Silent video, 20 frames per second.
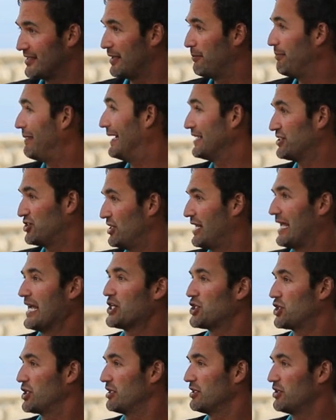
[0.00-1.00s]
the
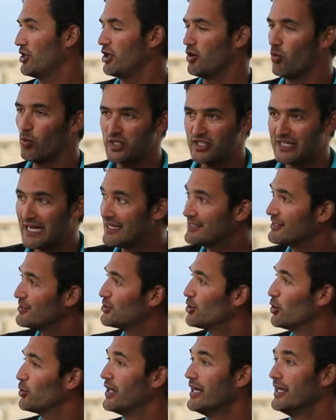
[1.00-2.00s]
imagination, you know, which has
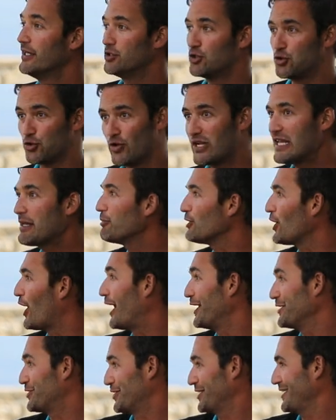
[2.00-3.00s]
its own dream
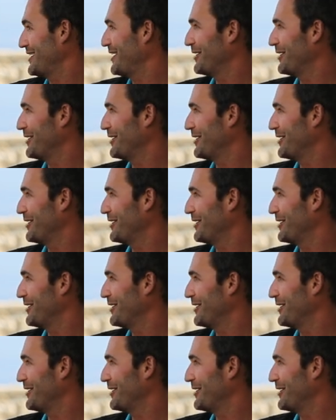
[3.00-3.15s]
logic.